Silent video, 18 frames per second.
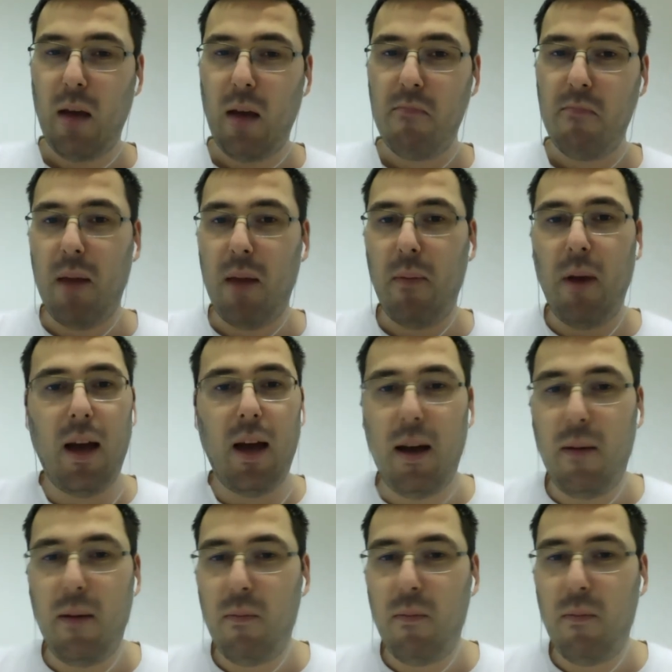maybe
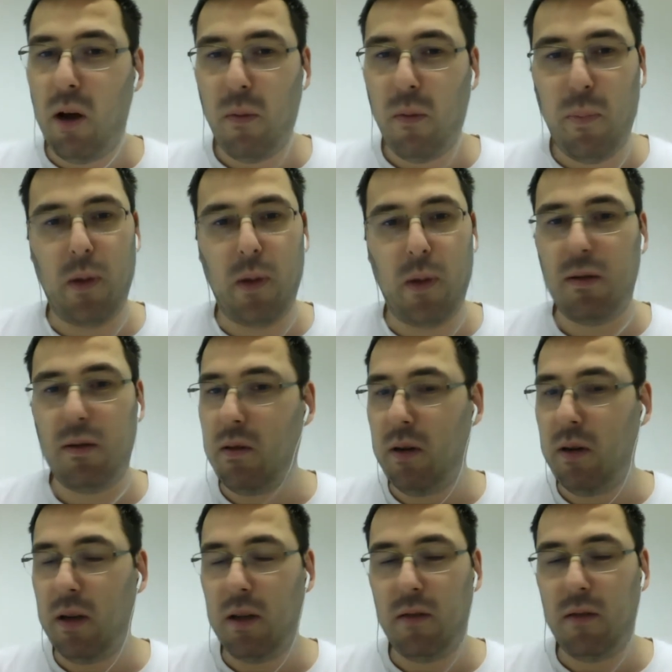a blog post
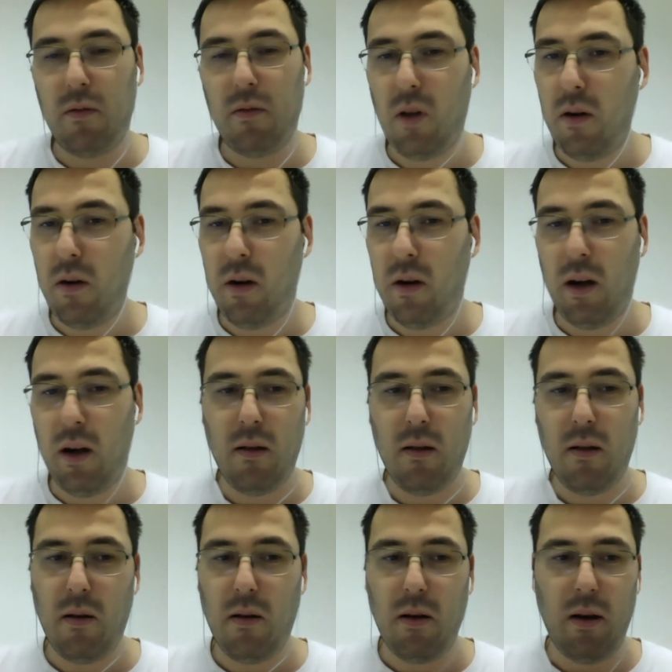or a
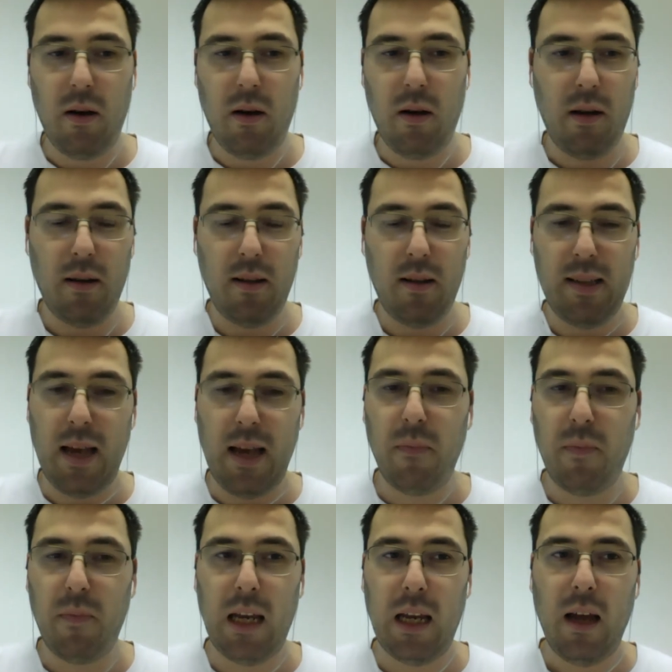tutorial or
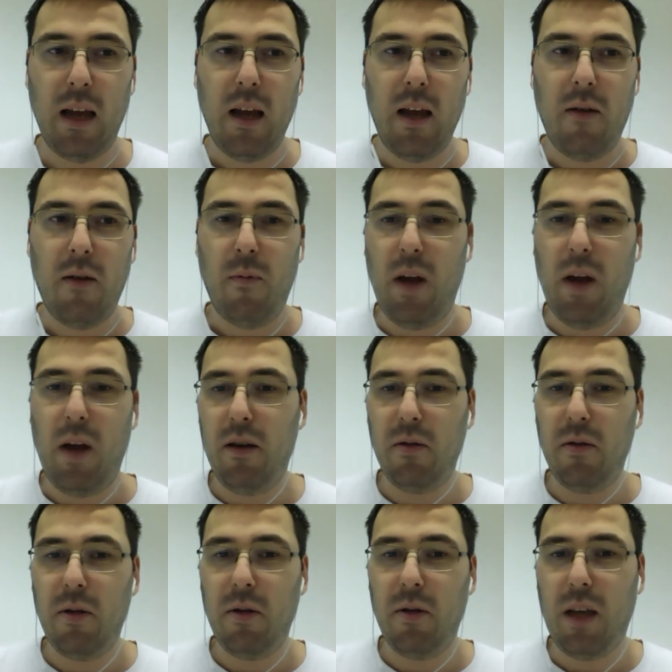something where
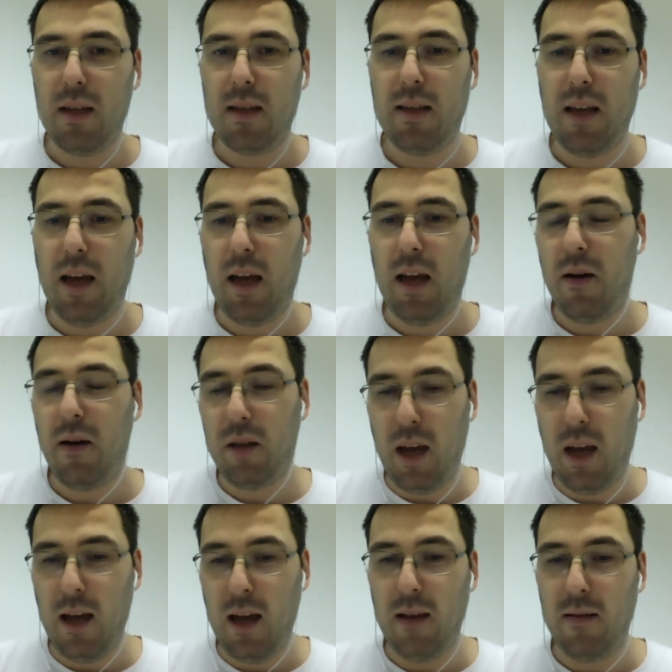you can say,
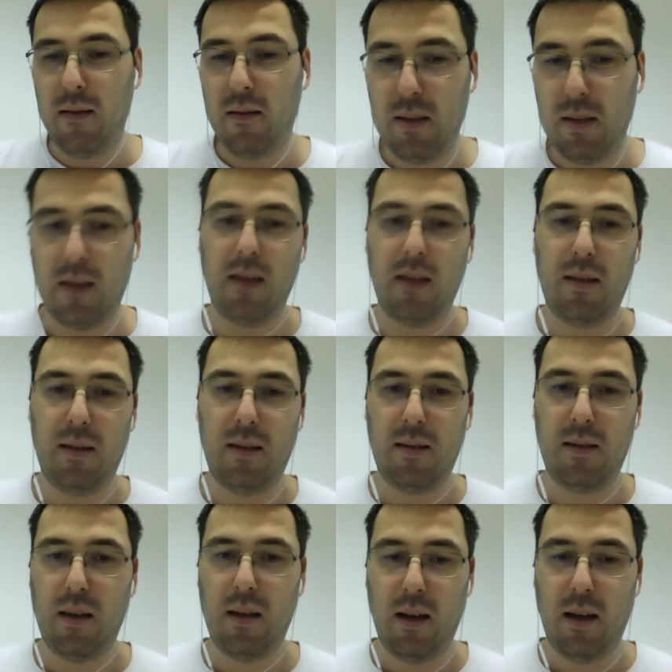okay, this
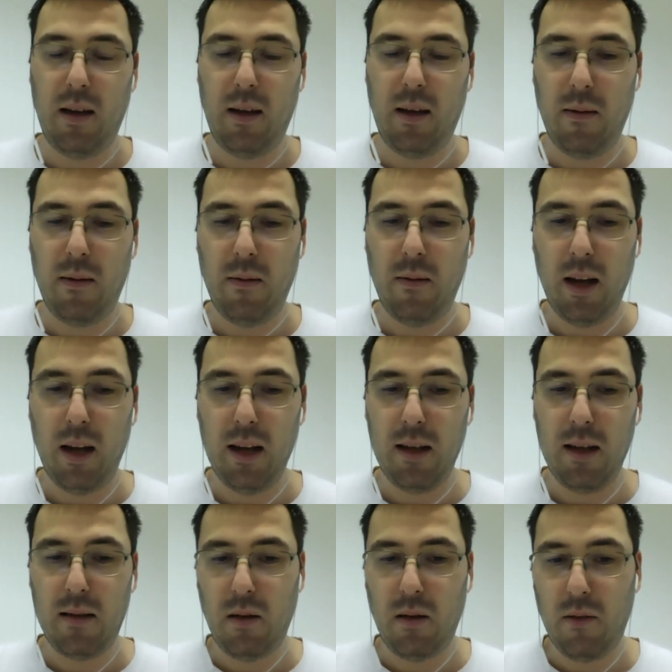is a
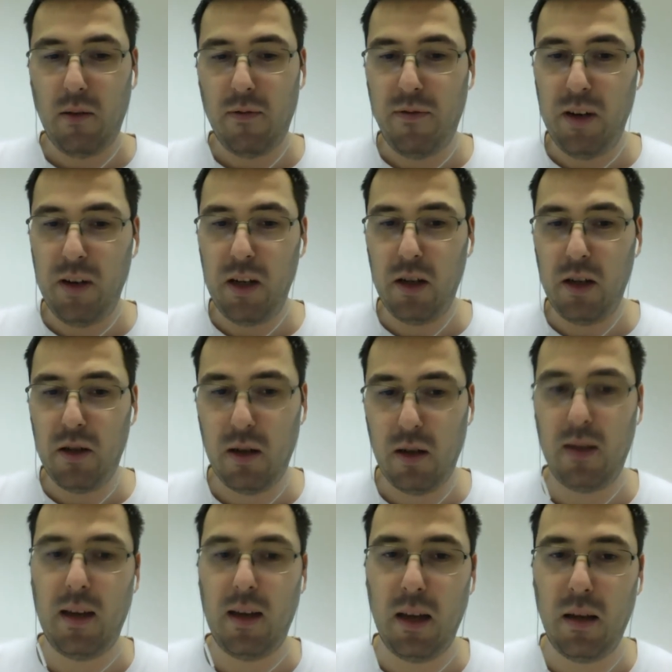list of
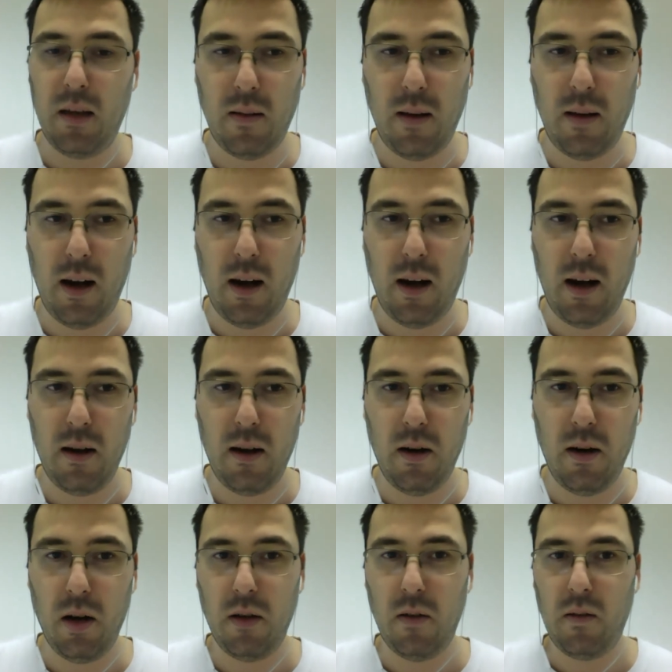features that are
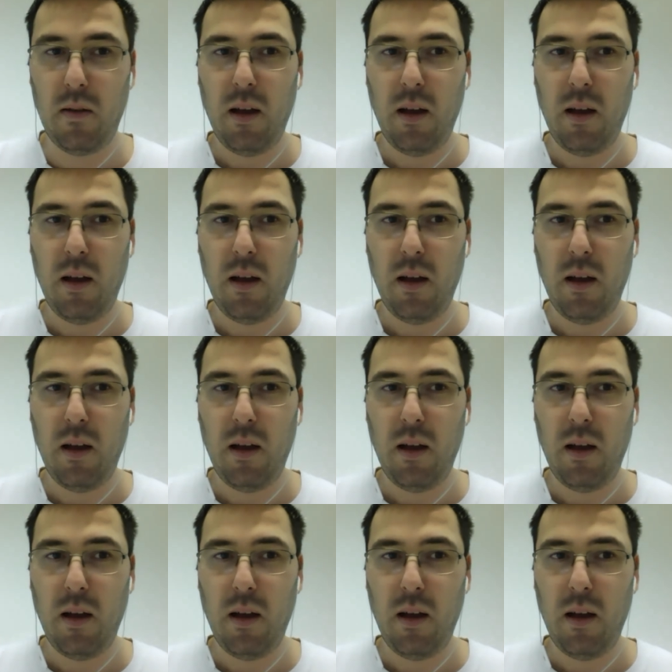not